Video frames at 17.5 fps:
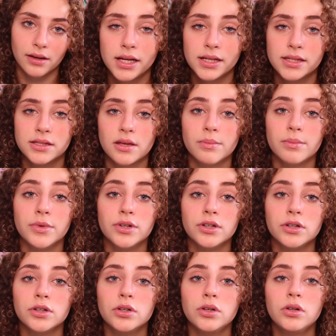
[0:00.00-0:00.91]
It's a
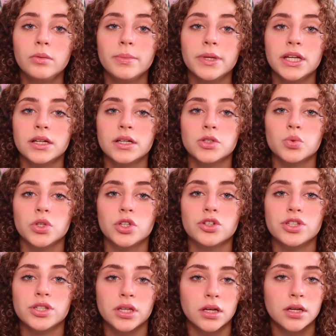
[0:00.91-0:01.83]
miracle because when
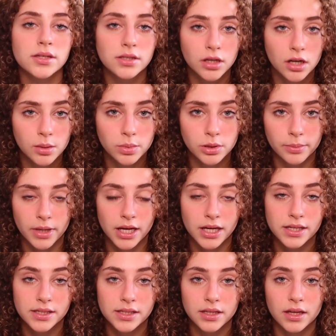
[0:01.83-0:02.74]
your skin is
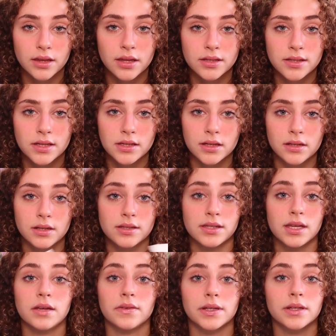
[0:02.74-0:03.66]
compromised, this is gonna
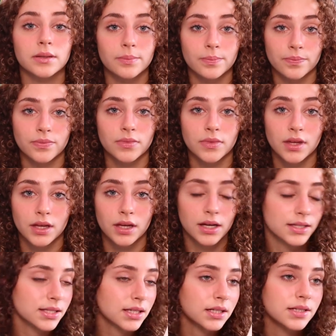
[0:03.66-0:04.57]
save it.
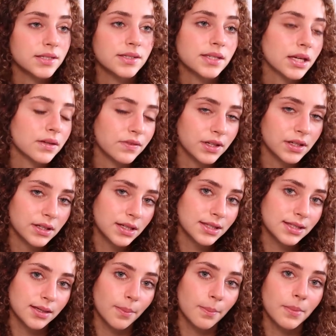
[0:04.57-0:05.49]
It's gonna save it.
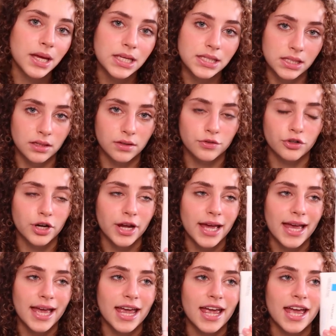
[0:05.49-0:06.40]
It's amazing for
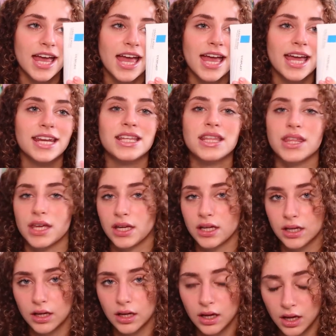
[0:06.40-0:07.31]
anything.
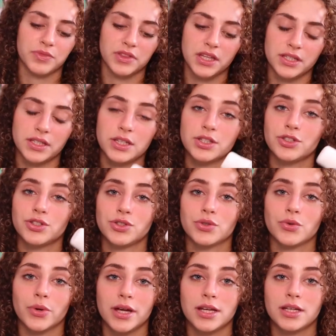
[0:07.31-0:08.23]
This is
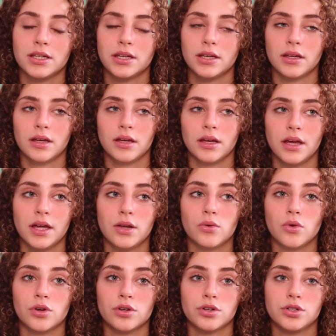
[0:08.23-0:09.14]
just great in
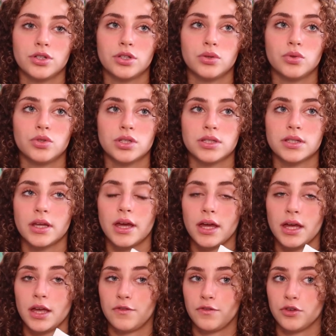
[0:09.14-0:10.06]
order to just,
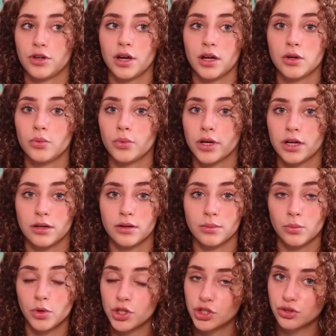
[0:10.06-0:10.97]
if you're gonna wear
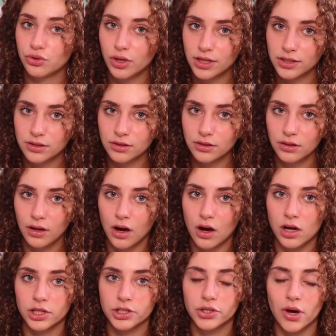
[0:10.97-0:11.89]
moisturizer
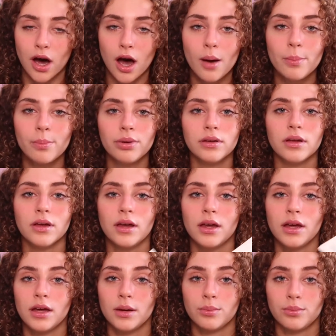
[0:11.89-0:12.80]
on top,
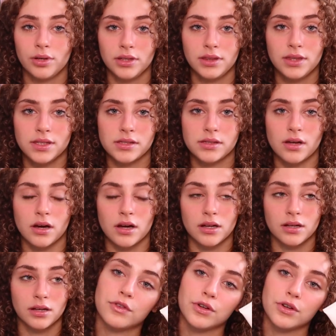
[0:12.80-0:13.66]
put this on.